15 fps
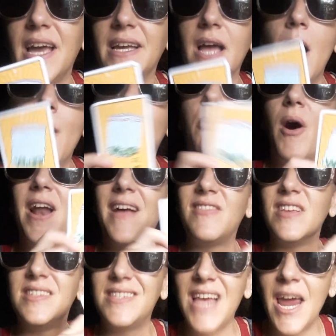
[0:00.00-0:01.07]
like, but at
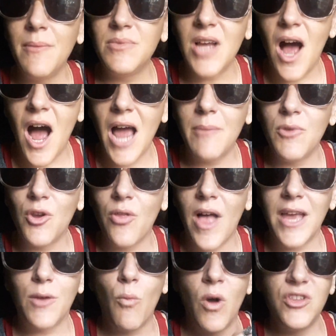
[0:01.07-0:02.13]
the same time, you're
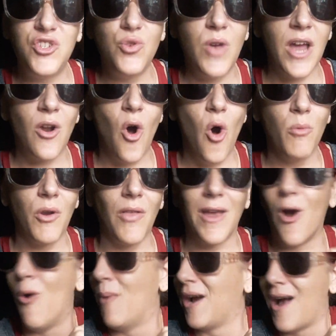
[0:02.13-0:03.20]
like, once you get home, you're
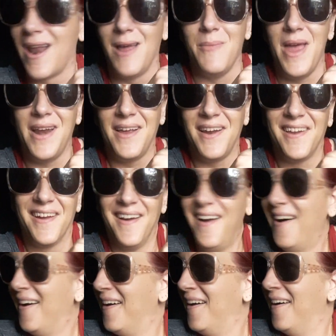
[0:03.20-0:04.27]
like, oh my God, I made it.
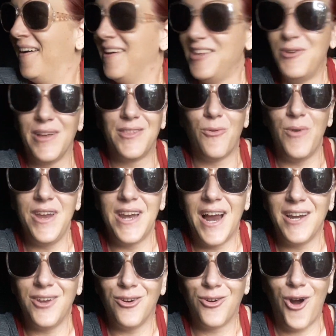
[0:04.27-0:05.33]
You get the weed
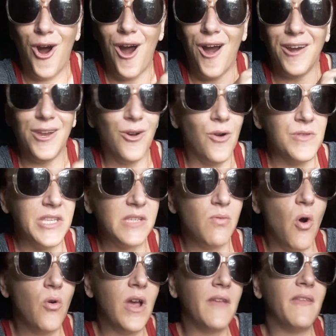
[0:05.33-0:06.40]
out of your car, you go and
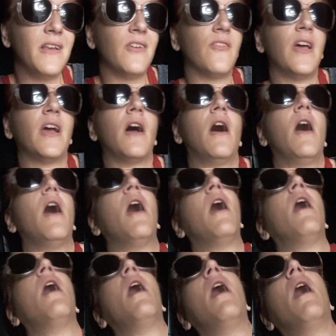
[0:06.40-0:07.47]
smoke it, then you're like,
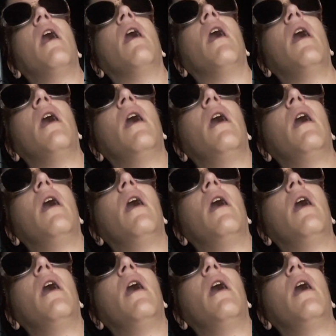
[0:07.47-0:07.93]
oh,